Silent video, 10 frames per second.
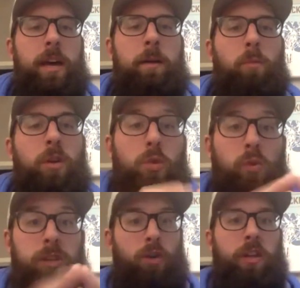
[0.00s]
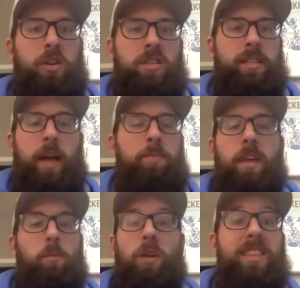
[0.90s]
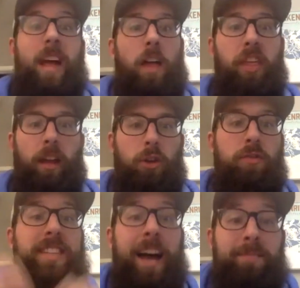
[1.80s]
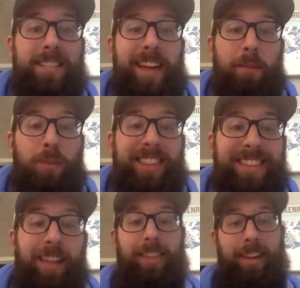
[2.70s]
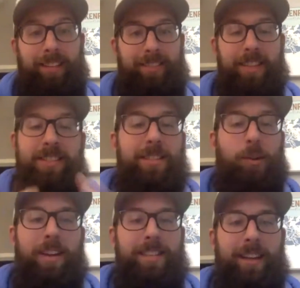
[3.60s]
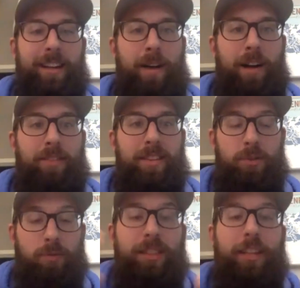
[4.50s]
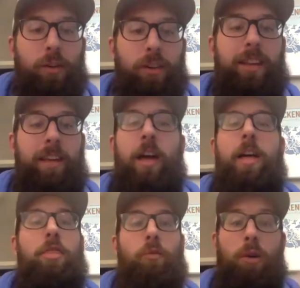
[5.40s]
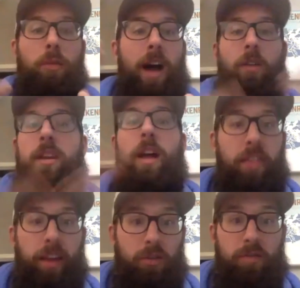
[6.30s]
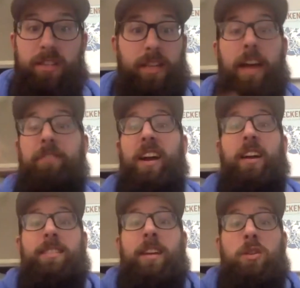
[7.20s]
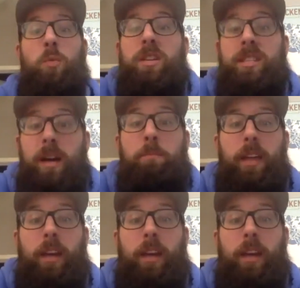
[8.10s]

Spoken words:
when you literally just tempt them with nothing. You've tempted them with nothing. This is the crazy thing about this. You've literally thrown out nothing. You just said, if I could tempt you with something,